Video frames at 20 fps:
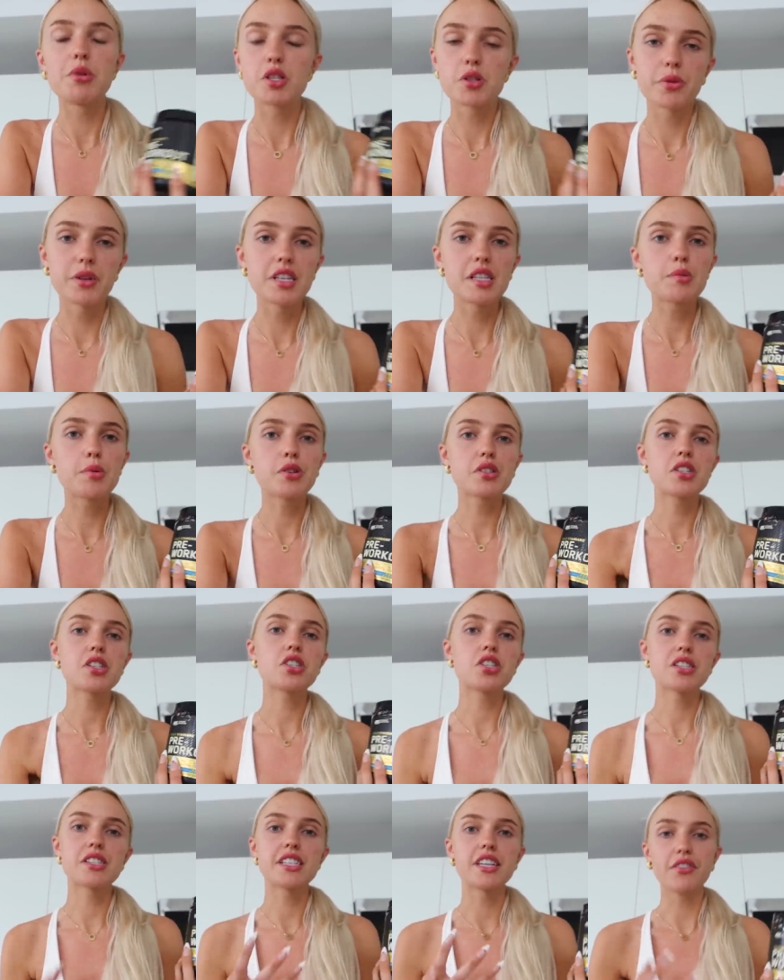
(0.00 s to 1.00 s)
It's really supposed to
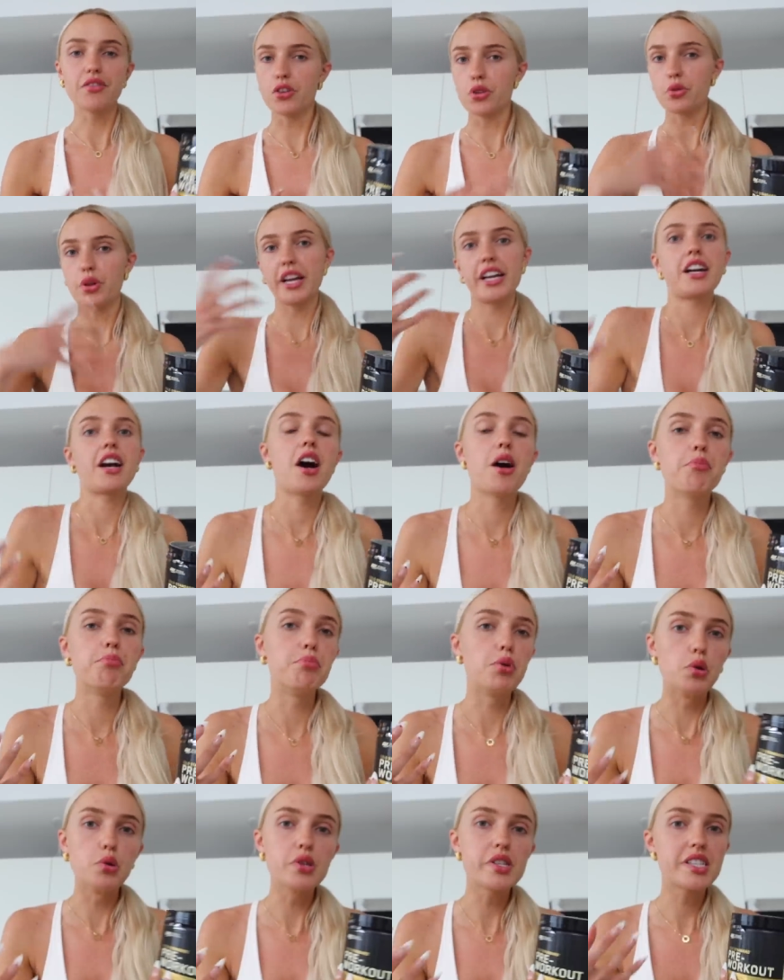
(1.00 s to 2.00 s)
just give you like a
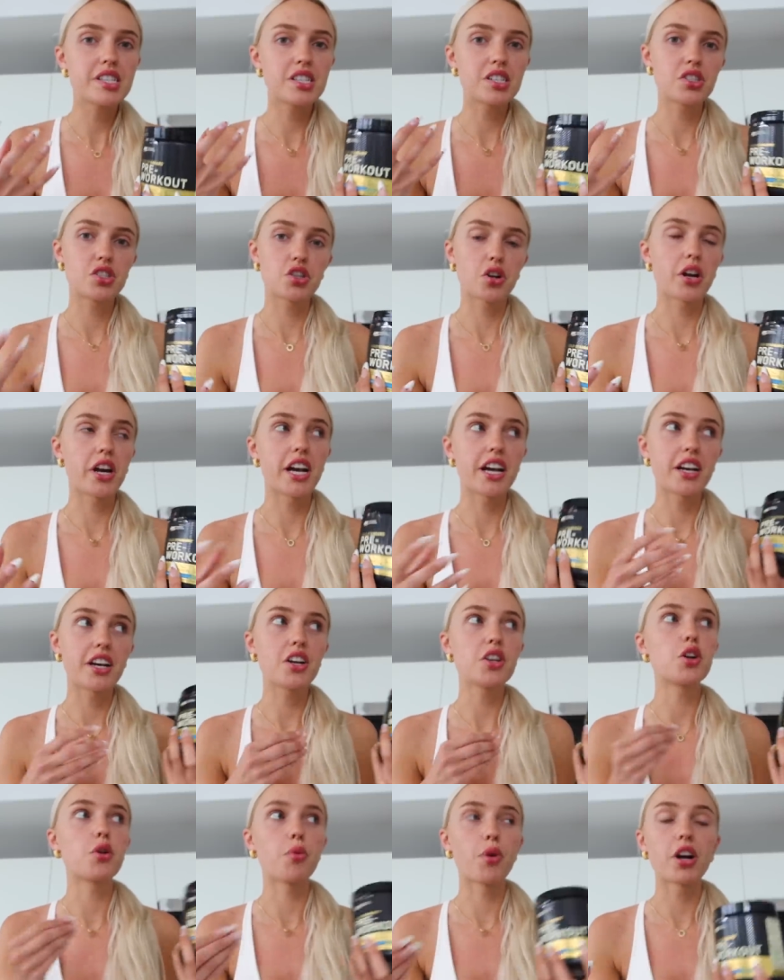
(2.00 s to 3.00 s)
boost
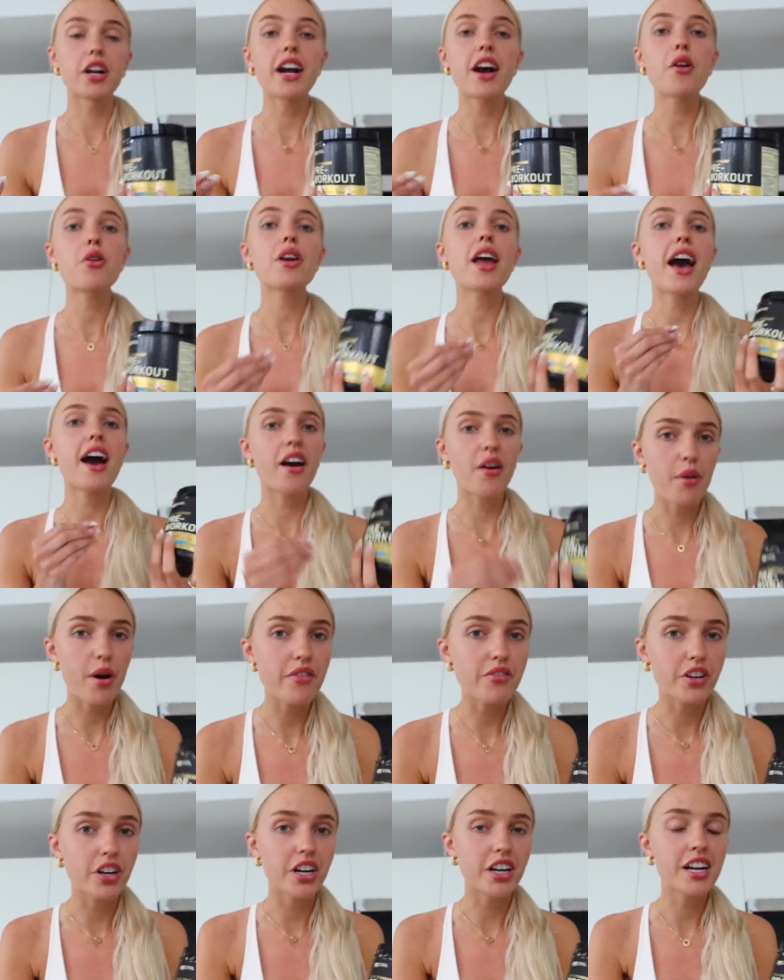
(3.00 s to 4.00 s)
during your workout.
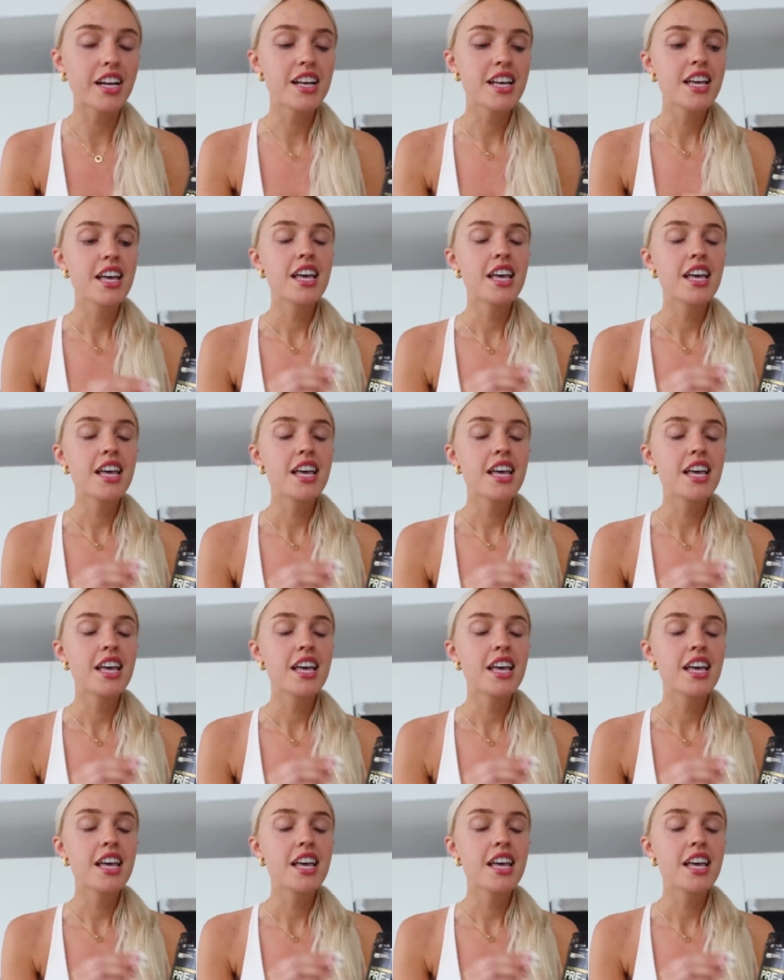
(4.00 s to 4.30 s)
However,